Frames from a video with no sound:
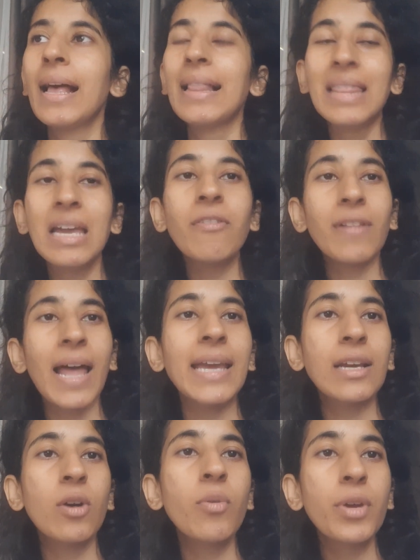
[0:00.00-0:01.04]
Live
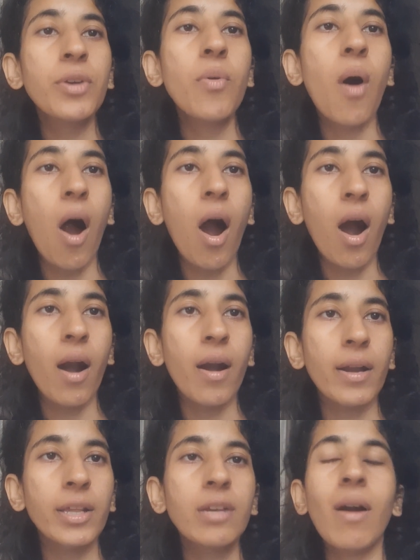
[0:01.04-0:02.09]
like who you are.
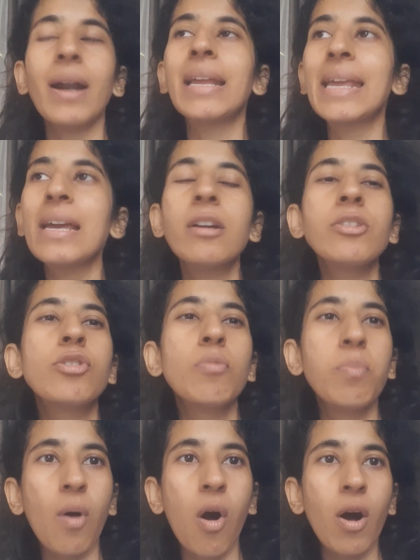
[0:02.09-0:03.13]
You are here to
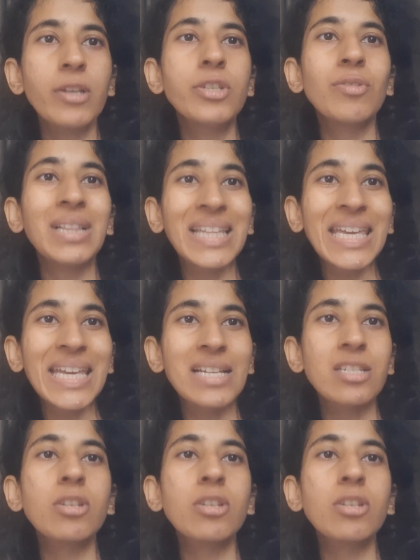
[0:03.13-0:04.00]
born to lead.